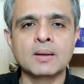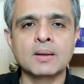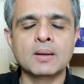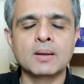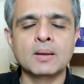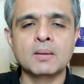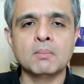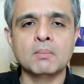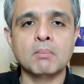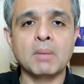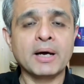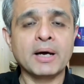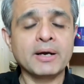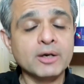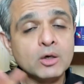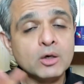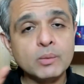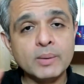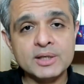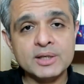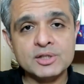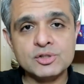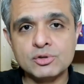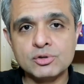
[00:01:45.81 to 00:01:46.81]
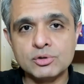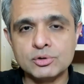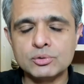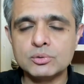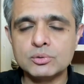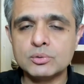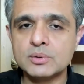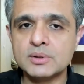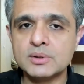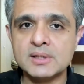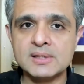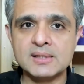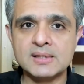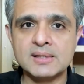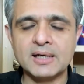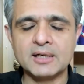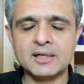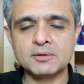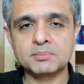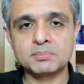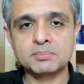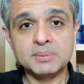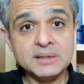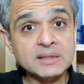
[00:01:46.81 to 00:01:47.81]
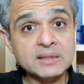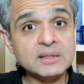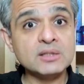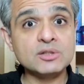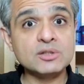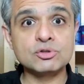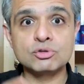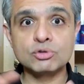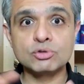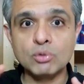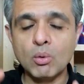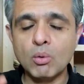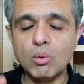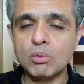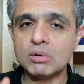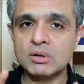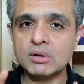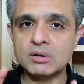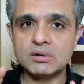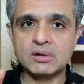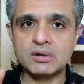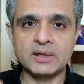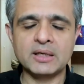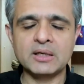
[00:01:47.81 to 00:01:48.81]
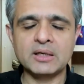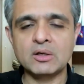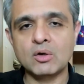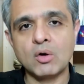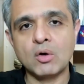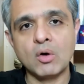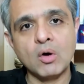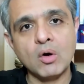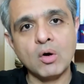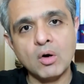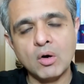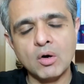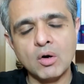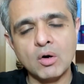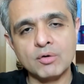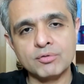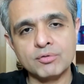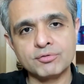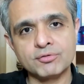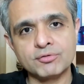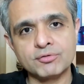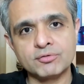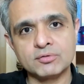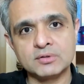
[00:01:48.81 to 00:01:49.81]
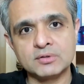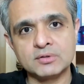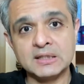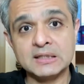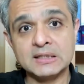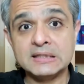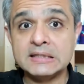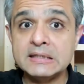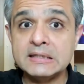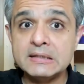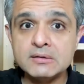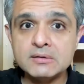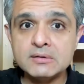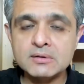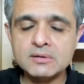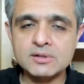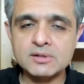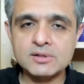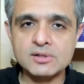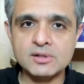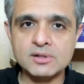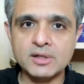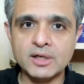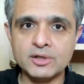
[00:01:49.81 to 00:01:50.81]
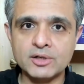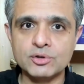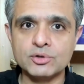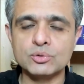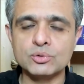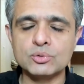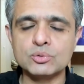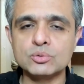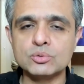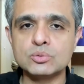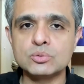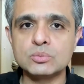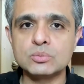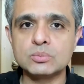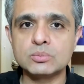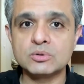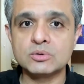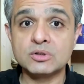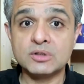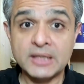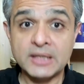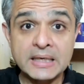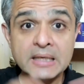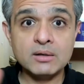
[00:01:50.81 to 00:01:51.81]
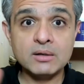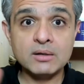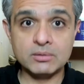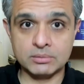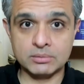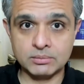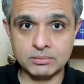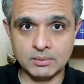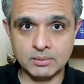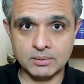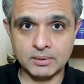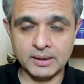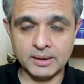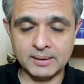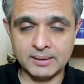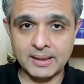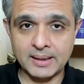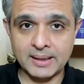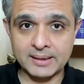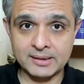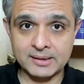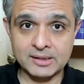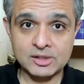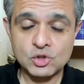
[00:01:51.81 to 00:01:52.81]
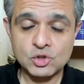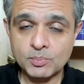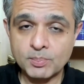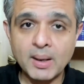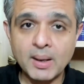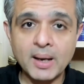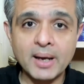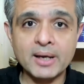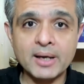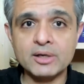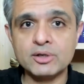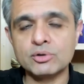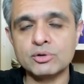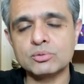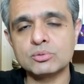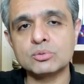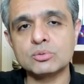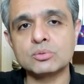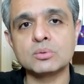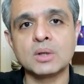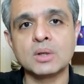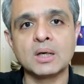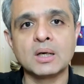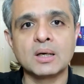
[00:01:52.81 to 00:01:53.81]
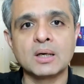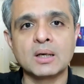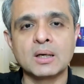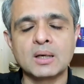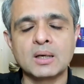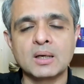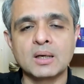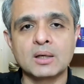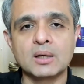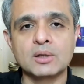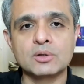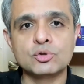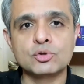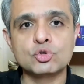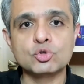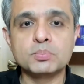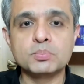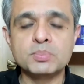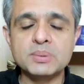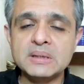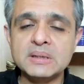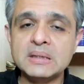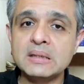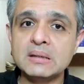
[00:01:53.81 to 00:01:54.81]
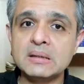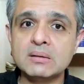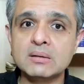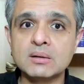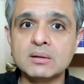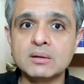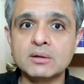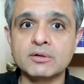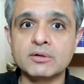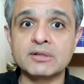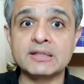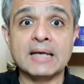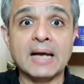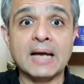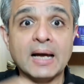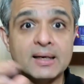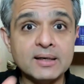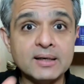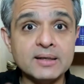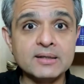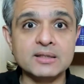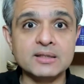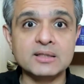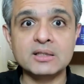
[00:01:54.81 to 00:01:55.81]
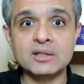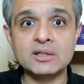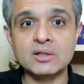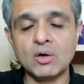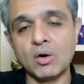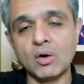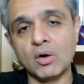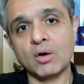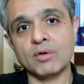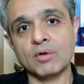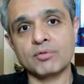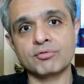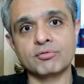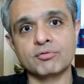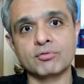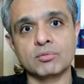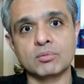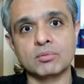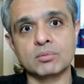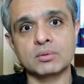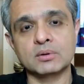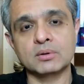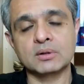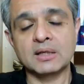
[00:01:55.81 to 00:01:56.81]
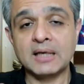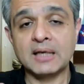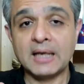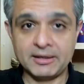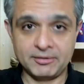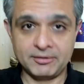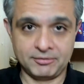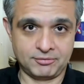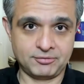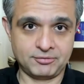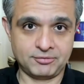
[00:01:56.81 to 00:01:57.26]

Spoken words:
my request to you is that please don't think of the leaders that you think that inspire you to be the reality of the life.